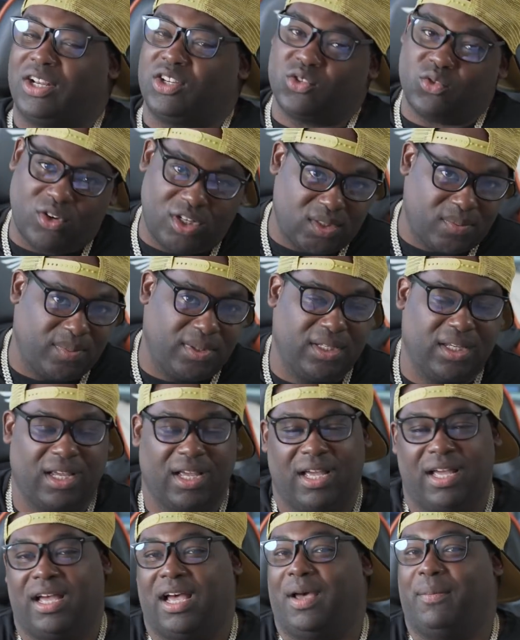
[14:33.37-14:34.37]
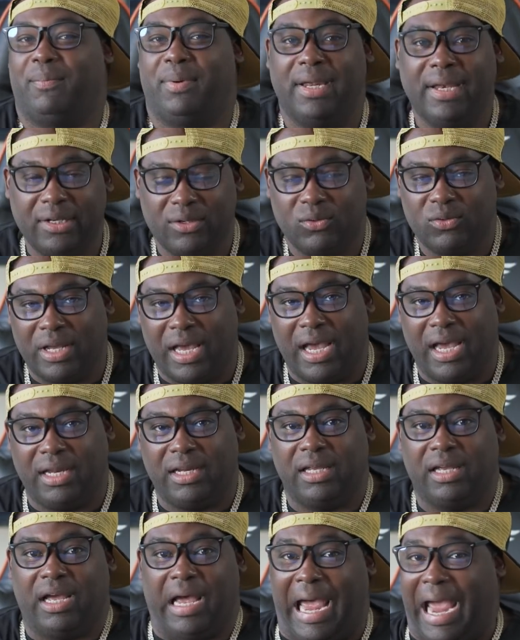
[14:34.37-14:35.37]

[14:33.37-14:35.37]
Trust me, I've been through that.